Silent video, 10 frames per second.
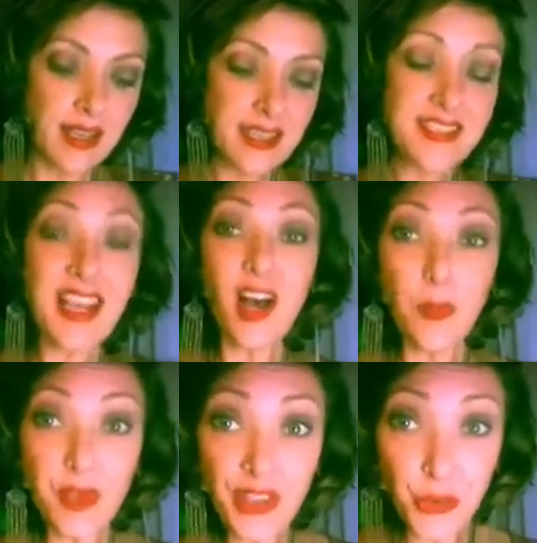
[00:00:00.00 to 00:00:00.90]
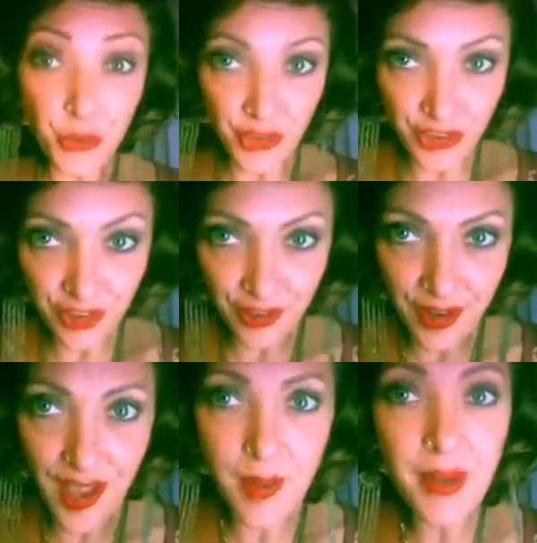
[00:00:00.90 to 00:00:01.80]
it's helping you
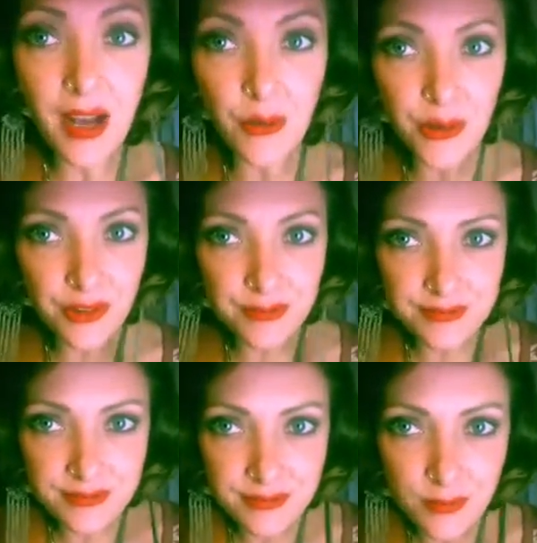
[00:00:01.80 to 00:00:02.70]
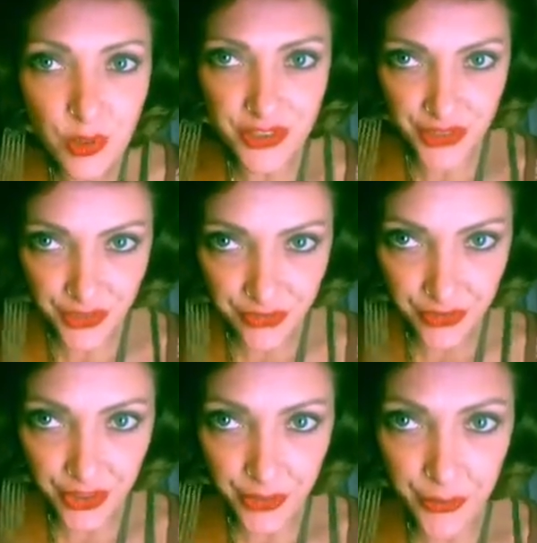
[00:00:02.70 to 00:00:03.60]
learn about what's good
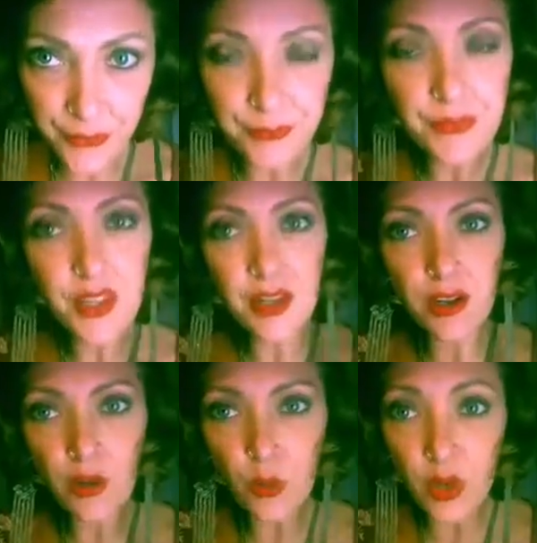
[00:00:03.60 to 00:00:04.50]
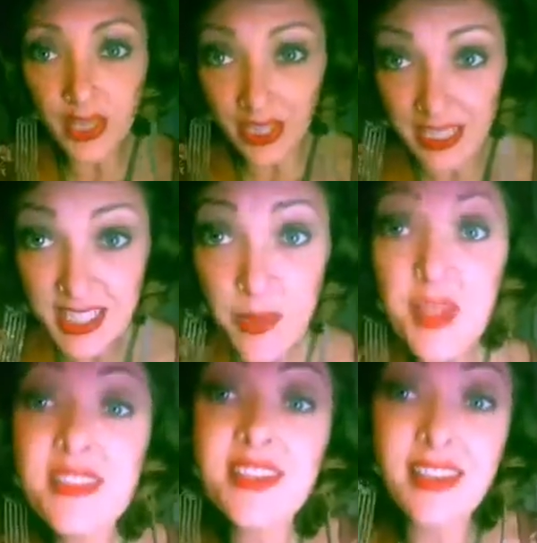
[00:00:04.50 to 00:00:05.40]
for you, you know, what
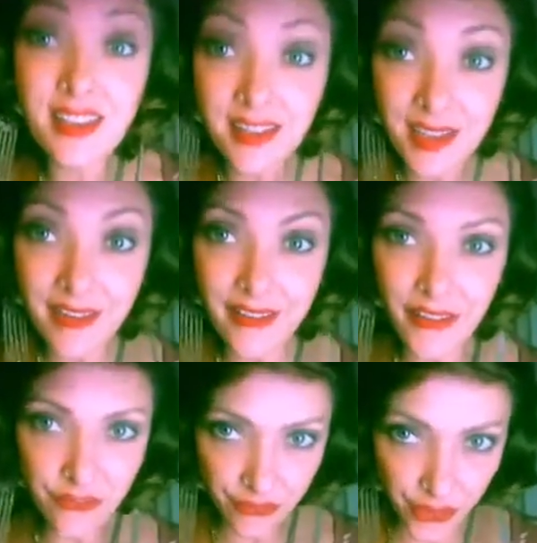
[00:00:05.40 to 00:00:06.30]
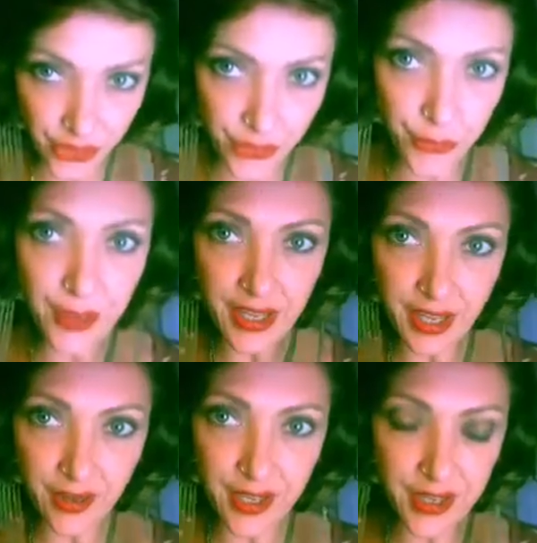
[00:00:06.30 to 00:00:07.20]
intimacy is for you,
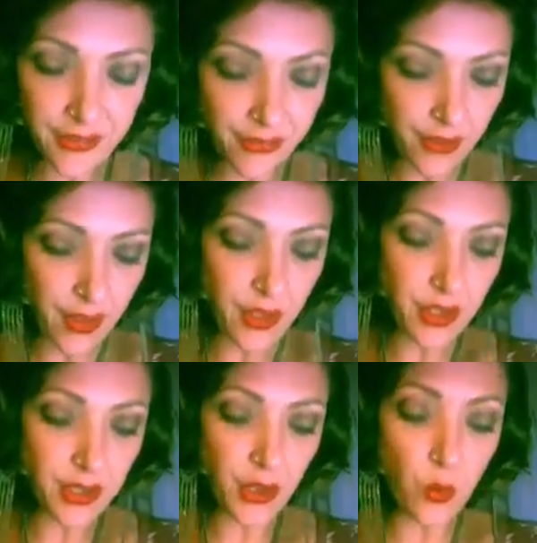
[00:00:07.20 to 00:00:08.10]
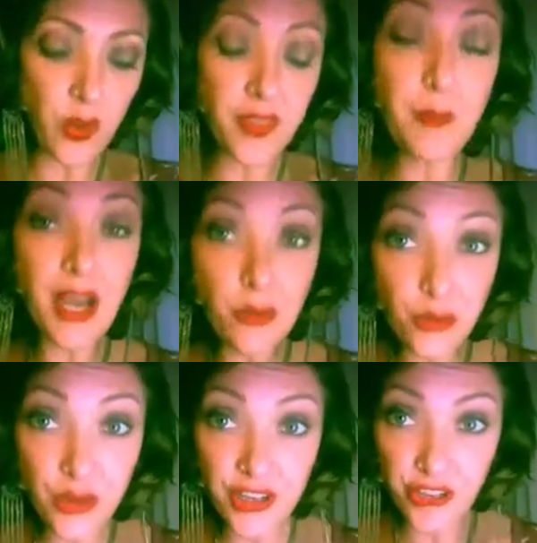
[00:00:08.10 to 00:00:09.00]
Aries, you know, what the
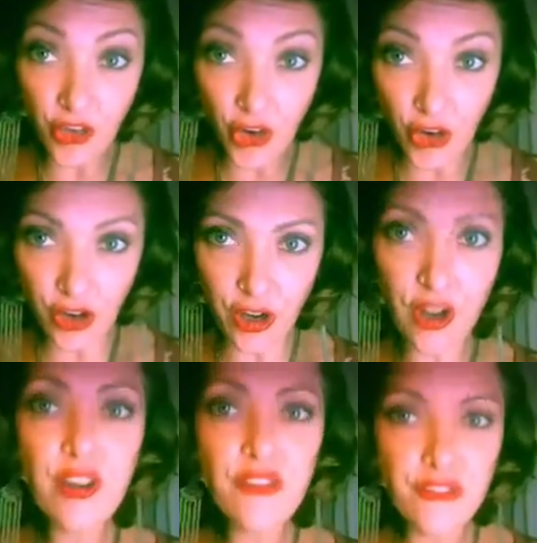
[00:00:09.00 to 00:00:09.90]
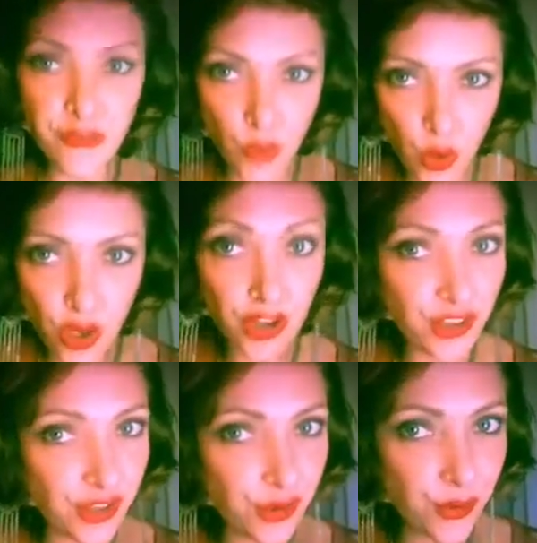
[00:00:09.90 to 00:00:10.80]
boundaries are for
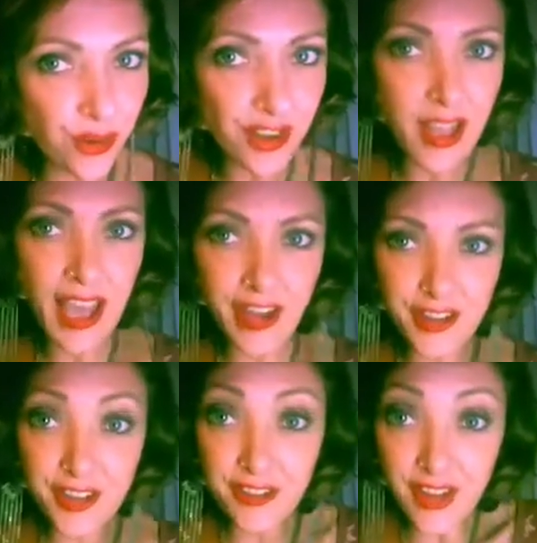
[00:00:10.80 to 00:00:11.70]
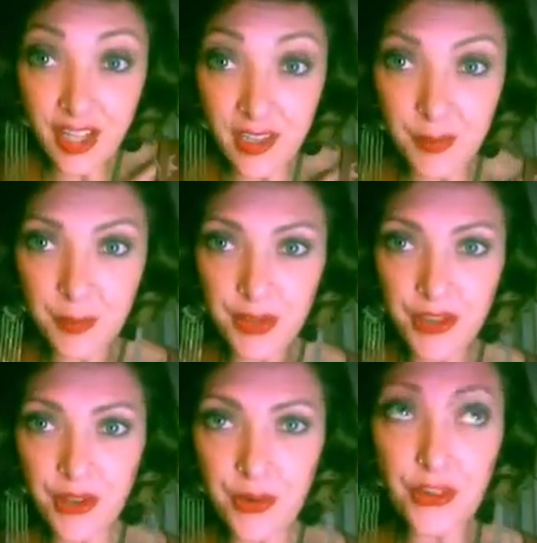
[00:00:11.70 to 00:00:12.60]
you, how to develop, you
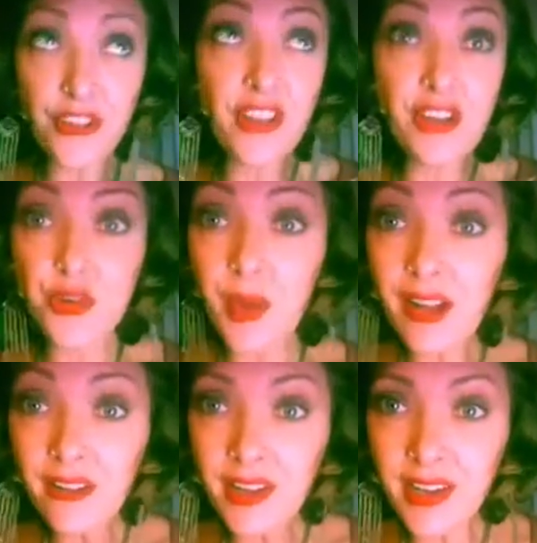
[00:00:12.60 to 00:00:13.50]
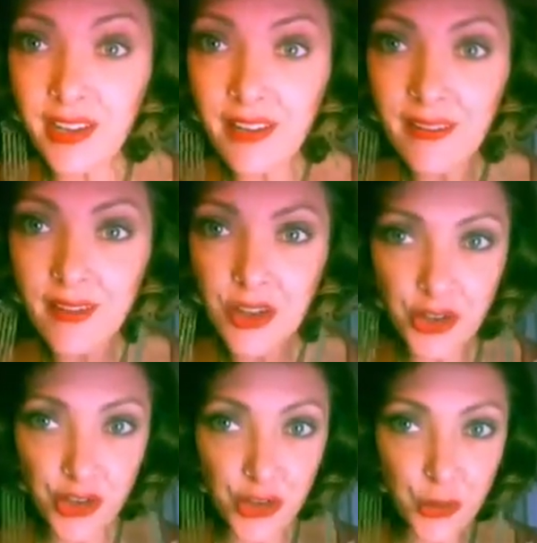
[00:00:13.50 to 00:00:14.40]
know, your sexuality.
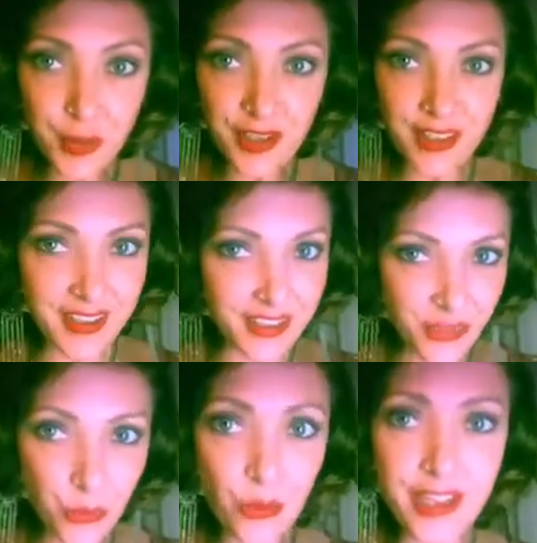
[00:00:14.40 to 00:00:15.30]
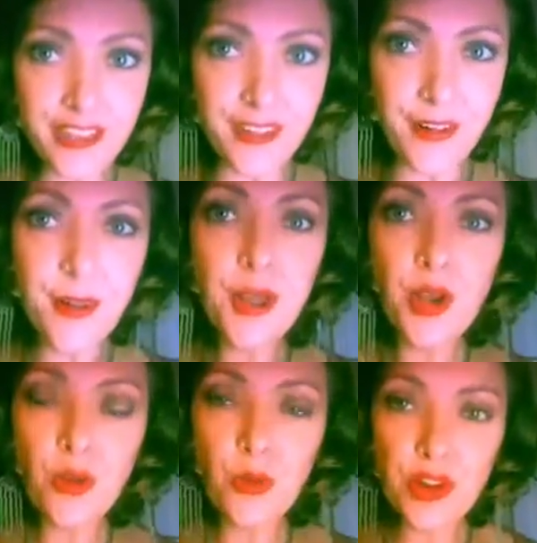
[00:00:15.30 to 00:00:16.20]
You're human, it's real.
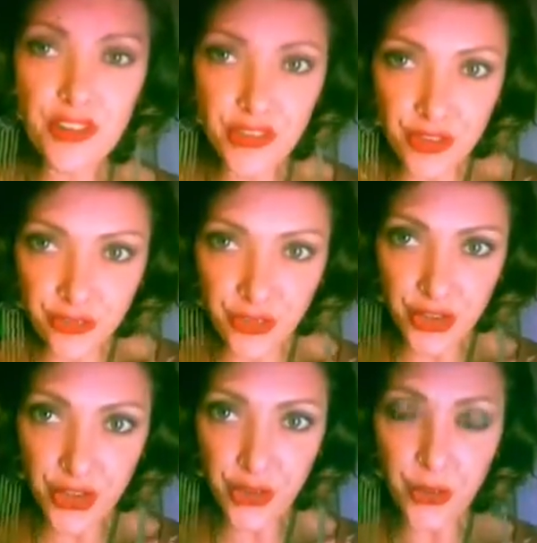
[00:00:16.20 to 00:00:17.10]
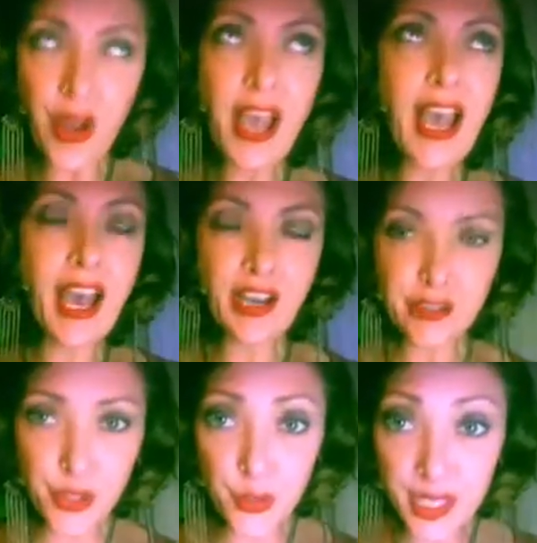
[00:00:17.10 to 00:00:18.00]
What is good for you? How
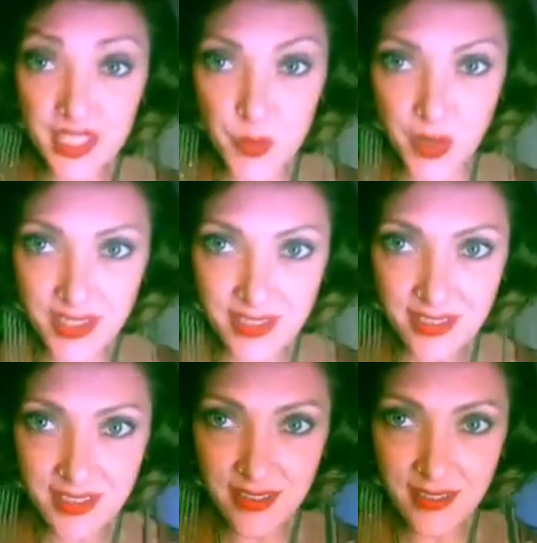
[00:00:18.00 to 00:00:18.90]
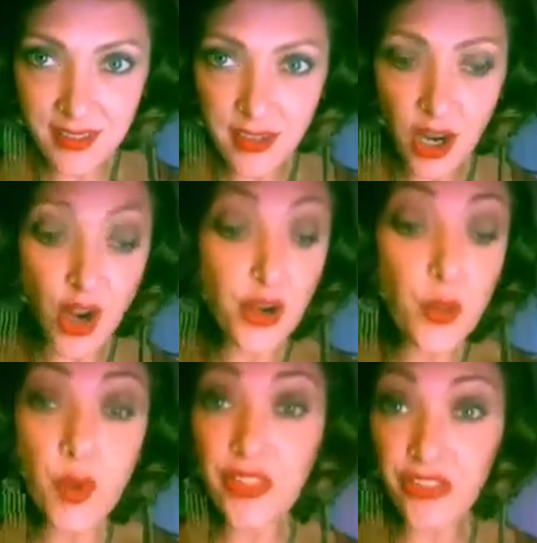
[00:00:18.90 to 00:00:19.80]
do you express it? Are
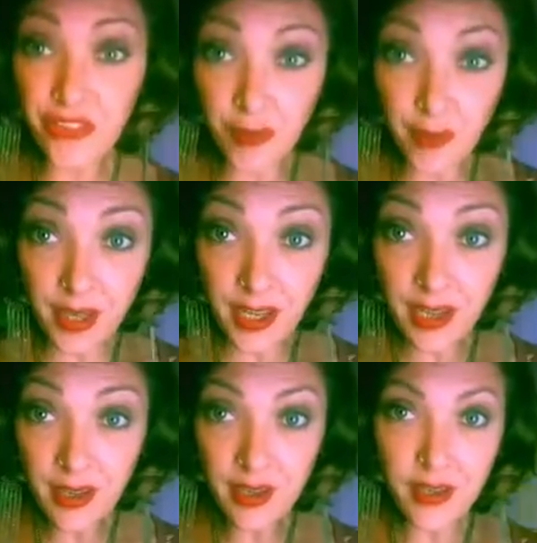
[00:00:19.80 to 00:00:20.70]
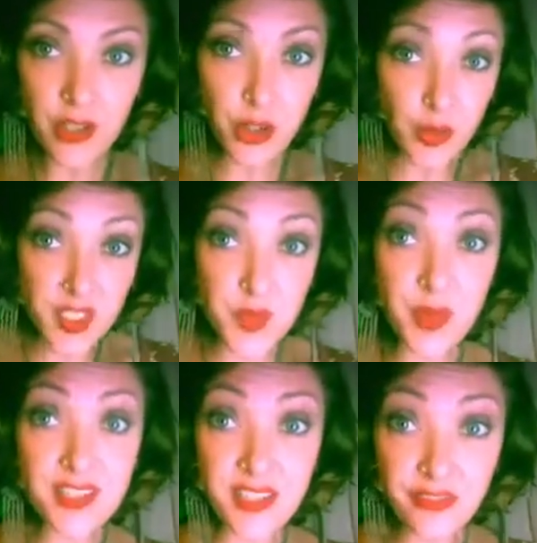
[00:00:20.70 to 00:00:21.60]
you with somebody you
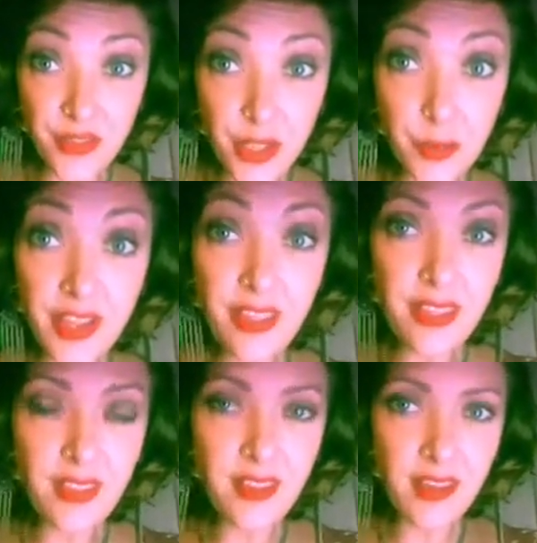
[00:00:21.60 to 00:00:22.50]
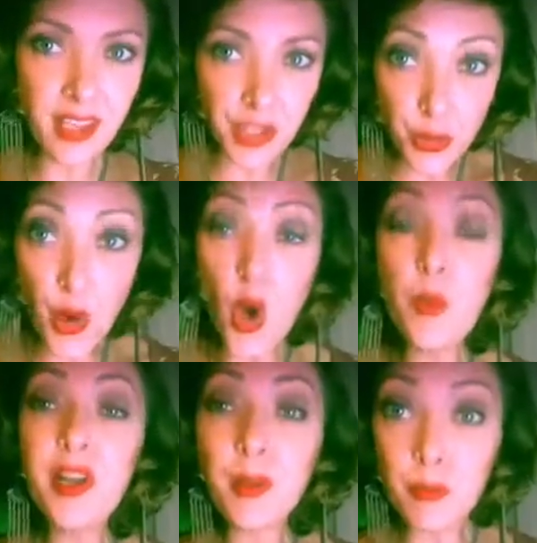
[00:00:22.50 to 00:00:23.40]
express it fully with? Can you
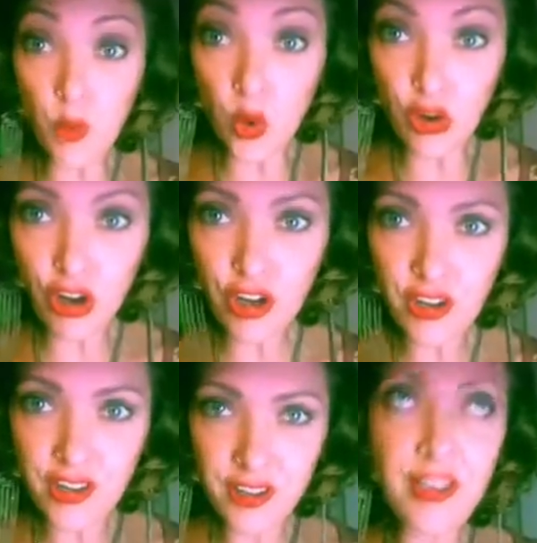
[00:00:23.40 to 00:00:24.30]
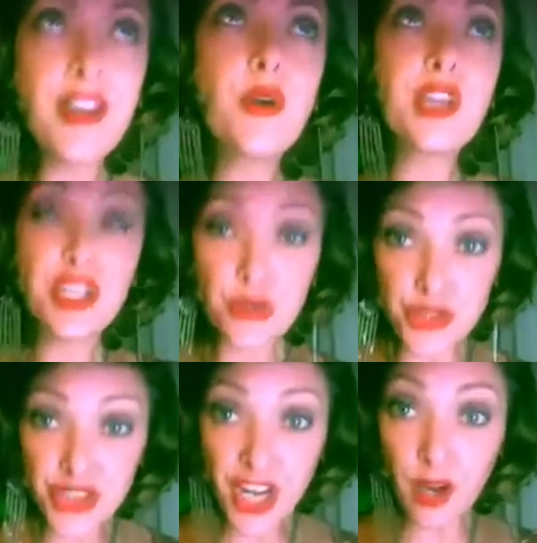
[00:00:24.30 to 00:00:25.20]
open up more? You know, can you
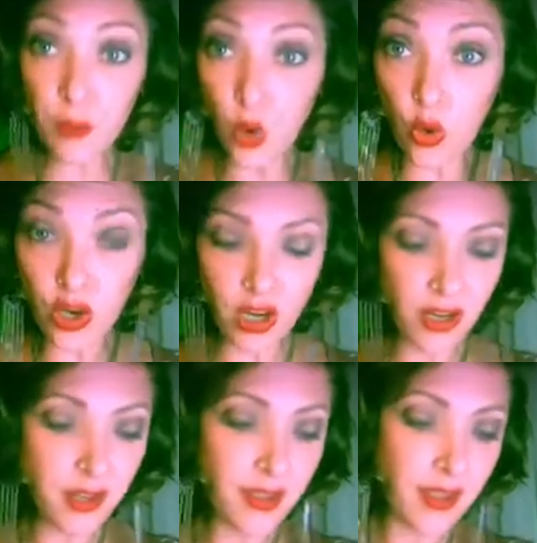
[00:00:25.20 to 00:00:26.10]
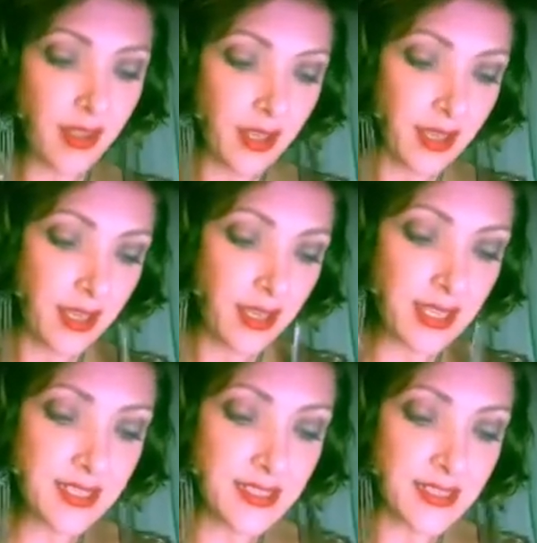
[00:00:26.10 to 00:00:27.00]
share more?
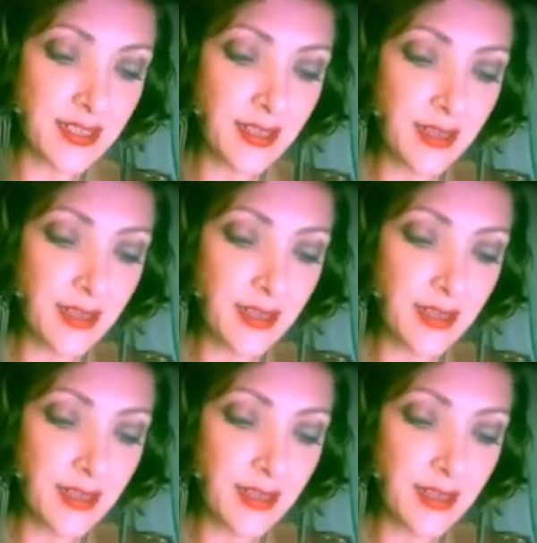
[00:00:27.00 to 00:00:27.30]
It's